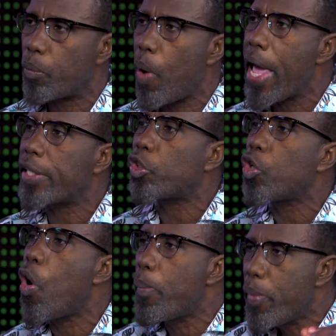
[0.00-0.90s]
Why
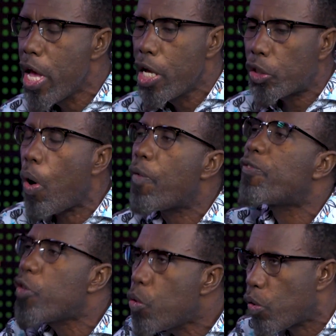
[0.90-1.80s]
so
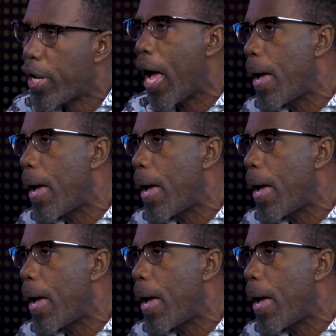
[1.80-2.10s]
few?